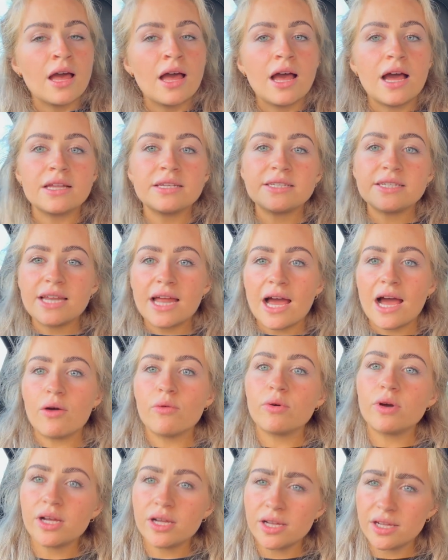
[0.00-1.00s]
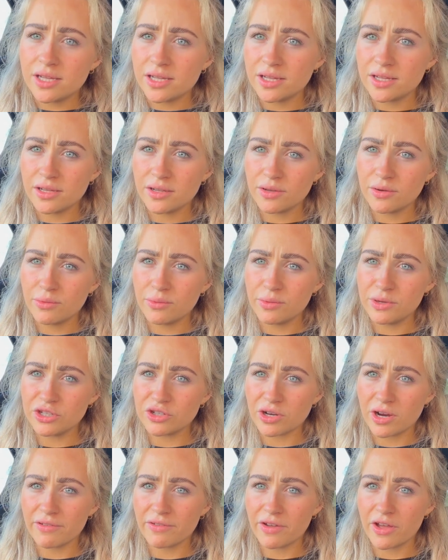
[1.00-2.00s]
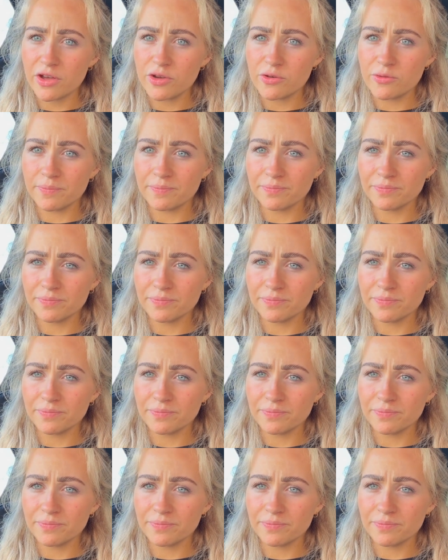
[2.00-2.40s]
and now we drive home.